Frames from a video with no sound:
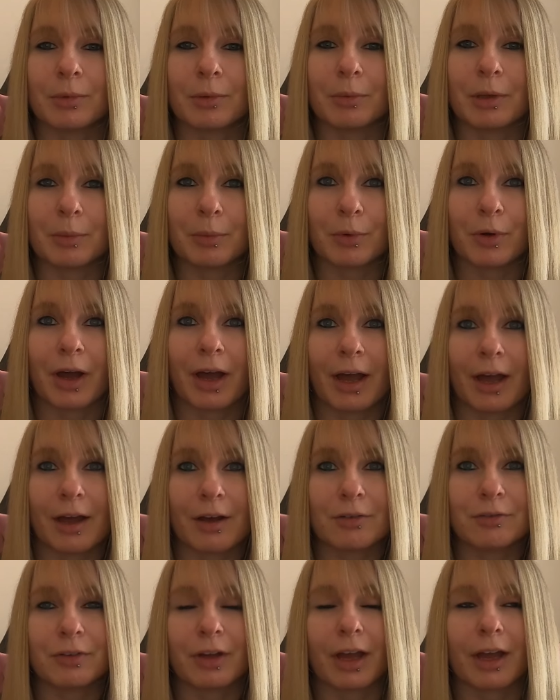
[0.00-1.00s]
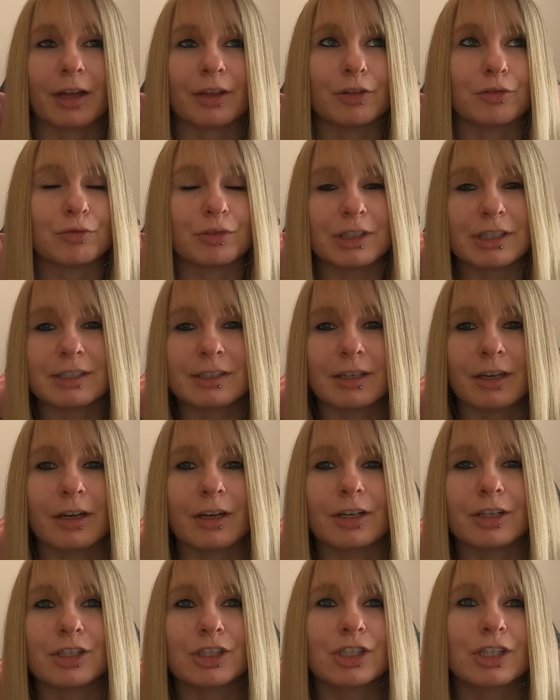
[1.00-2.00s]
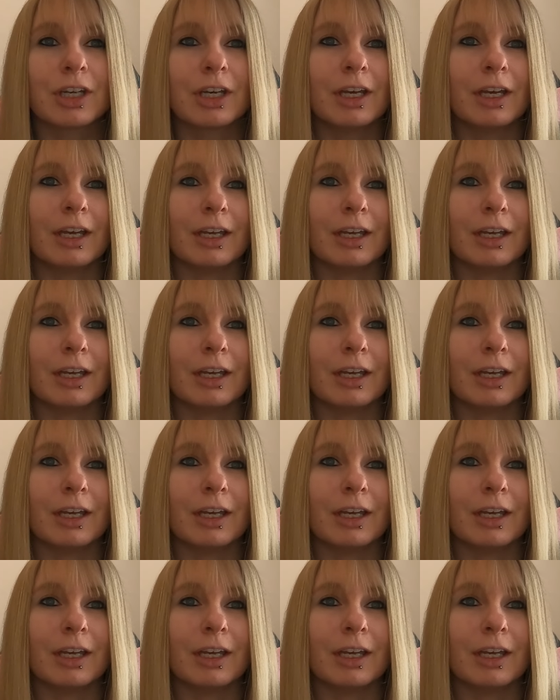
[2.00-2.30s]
that people have and the research